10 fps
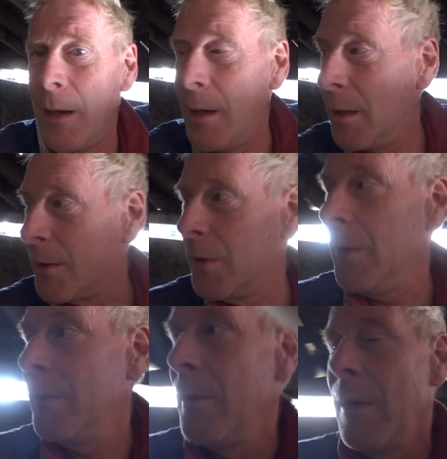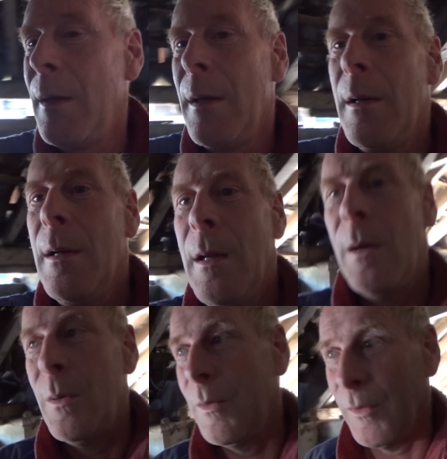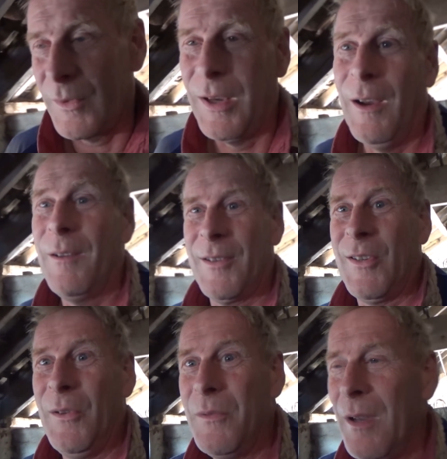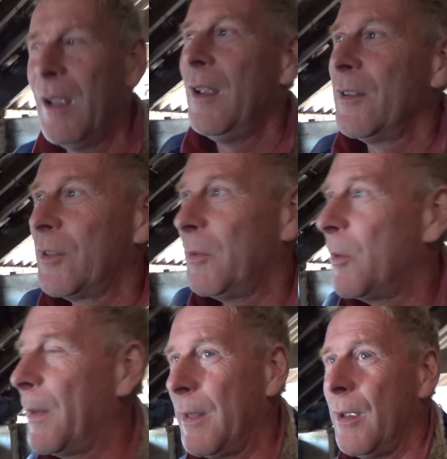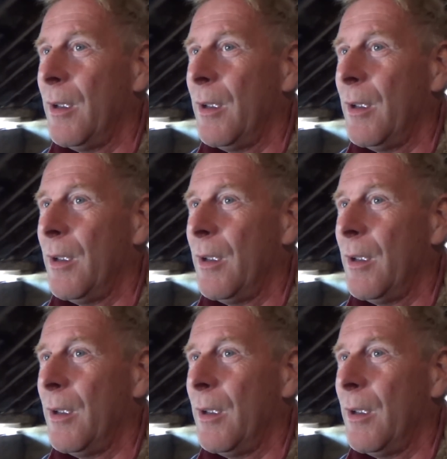herd soon, or not soon. She will be in the